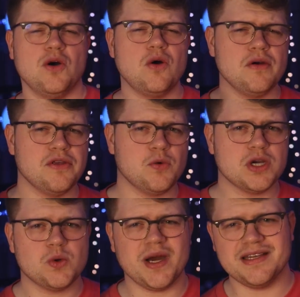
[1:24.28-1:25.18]
and all the
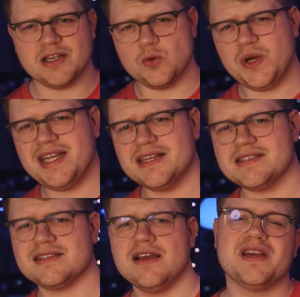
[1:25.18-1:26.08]
required
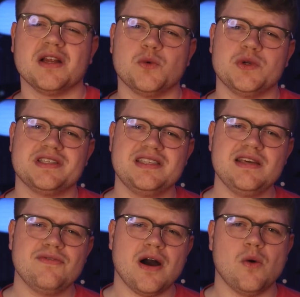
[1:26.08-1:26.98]
ingredients, we can
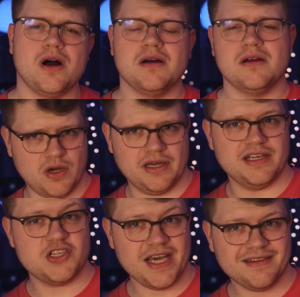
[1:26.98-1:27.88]
receive or
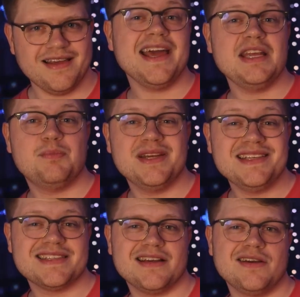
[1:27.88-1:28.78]
inject any
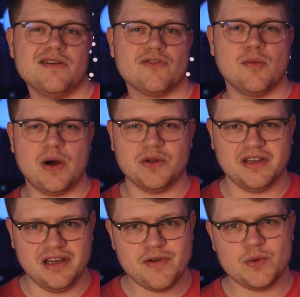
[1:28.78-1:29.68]
pizza from our
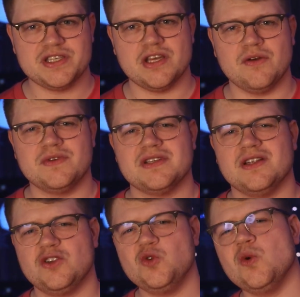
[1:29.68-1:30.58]
delivery service
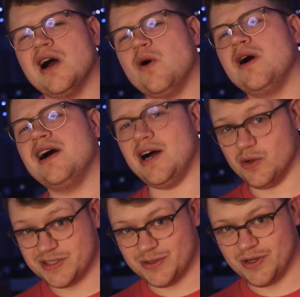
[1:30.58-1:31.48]
to our
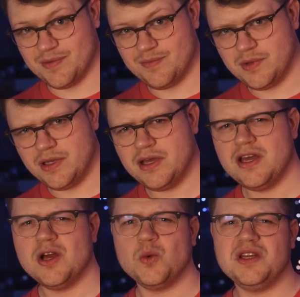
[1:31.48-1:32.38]
house door.
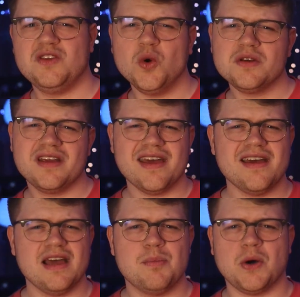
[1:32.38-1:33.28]
We don't
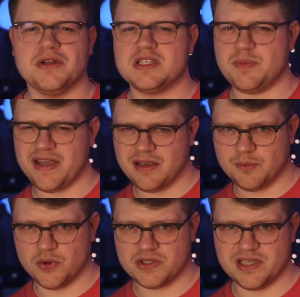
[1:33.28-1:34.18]
care about its
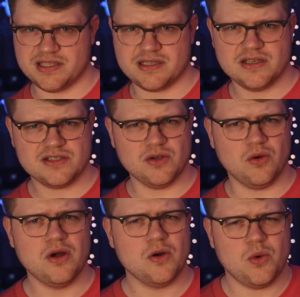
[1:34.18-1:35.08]
baking process, so